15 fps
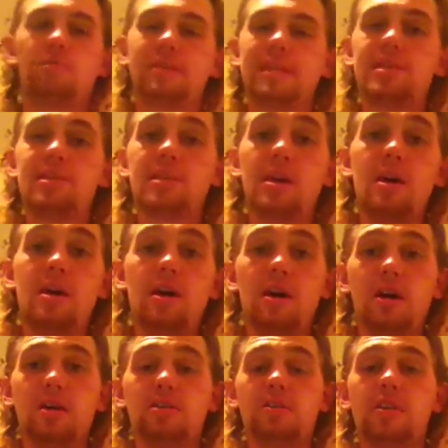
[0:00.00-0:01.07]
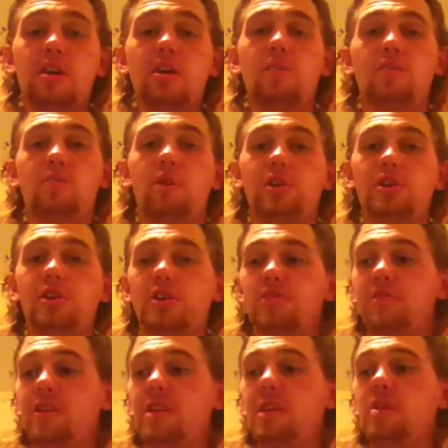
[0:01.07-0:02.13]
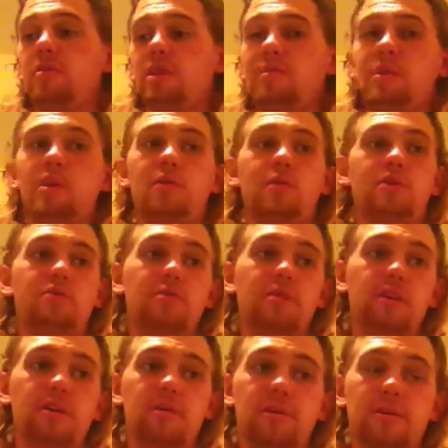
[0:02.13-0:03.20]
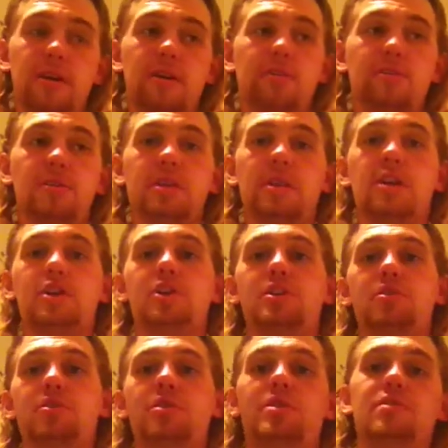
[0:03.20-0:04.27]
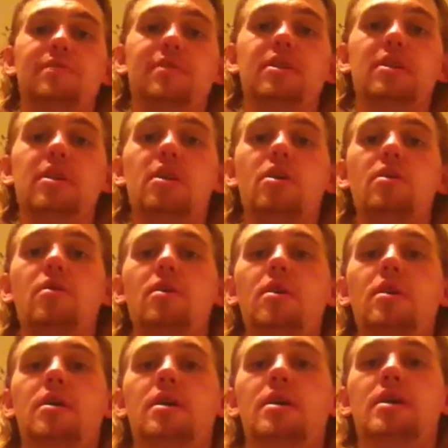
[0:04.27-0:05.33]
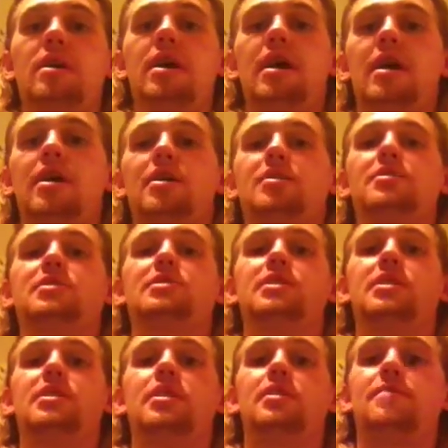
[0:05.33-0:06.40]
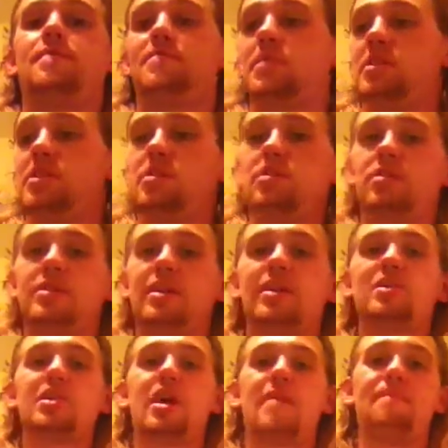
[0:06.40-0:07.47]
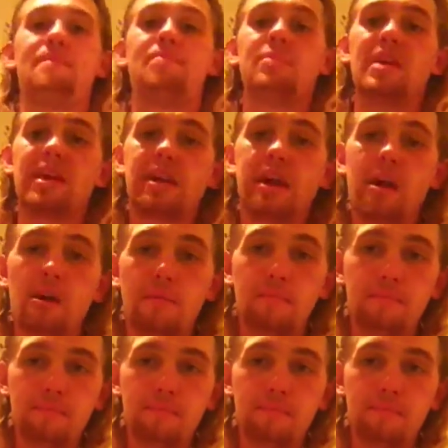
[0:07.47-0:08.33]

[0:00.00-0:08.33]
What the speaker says: pleased. So thank you for watching this video. Let me know what you think of the titles that I showed in this video, and until the next time, take care.